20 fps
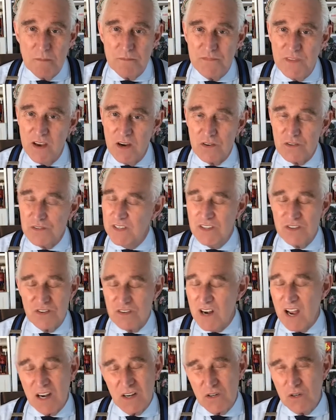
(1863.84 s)
These are
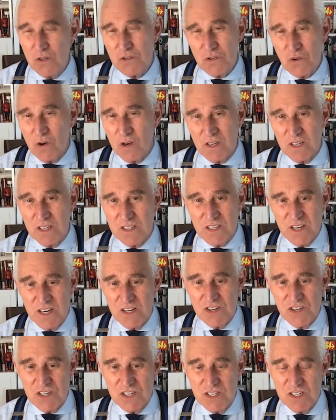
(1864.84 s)
not news
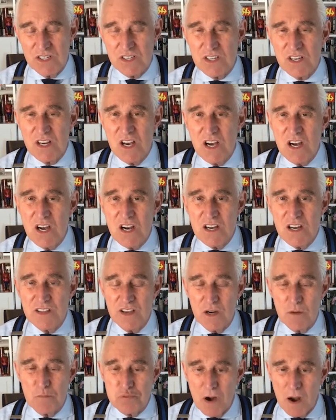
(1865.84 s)
organizations.
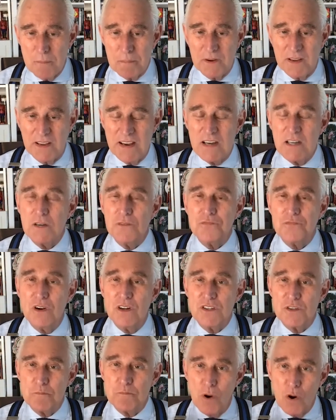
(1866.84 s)
They're propaganda
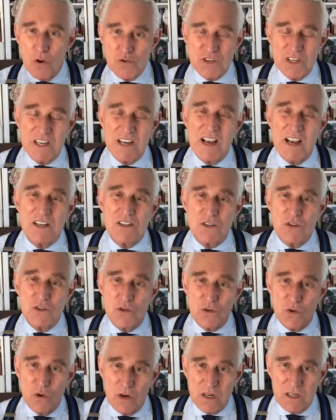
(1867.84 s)
fronts posing as
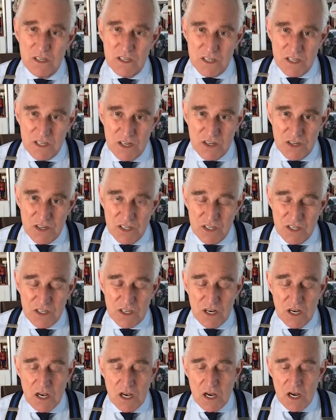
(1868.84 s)
news
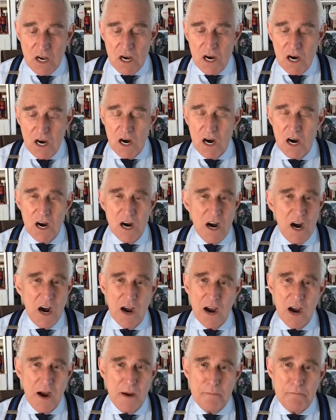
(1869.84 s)
organizations.
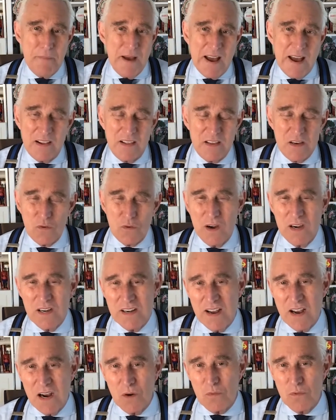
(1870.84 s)
I'm battling right
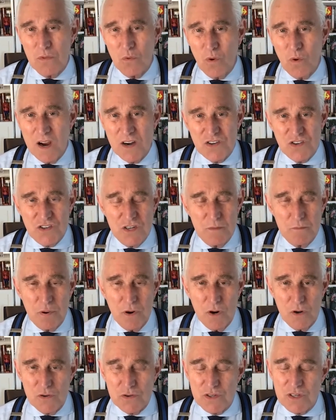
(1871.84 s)
now with the Washington
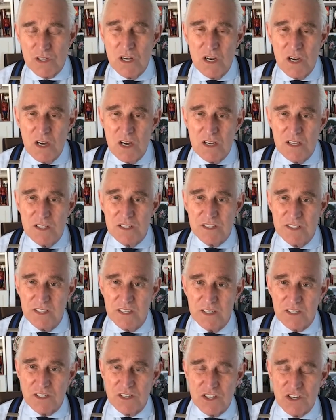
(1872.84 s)
Post that
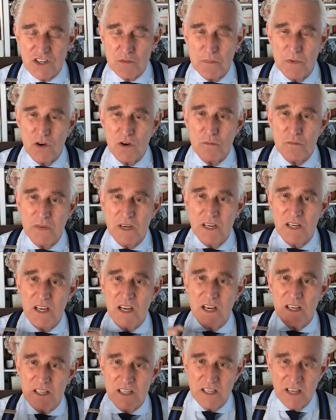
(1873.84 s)
seeks to smear me
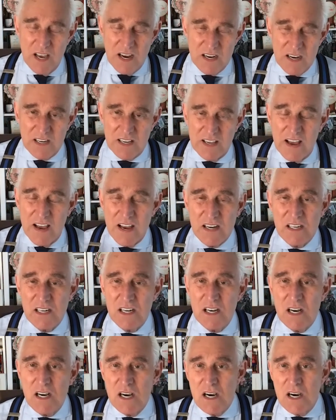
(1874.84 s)
yet again.
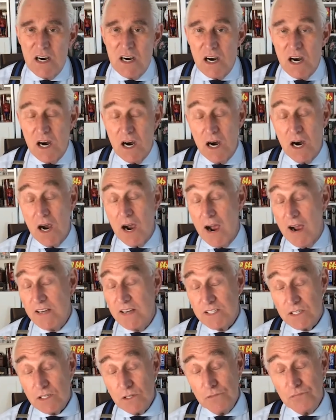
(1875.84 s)
I
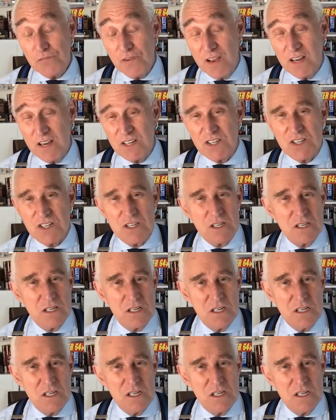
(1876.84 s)
still face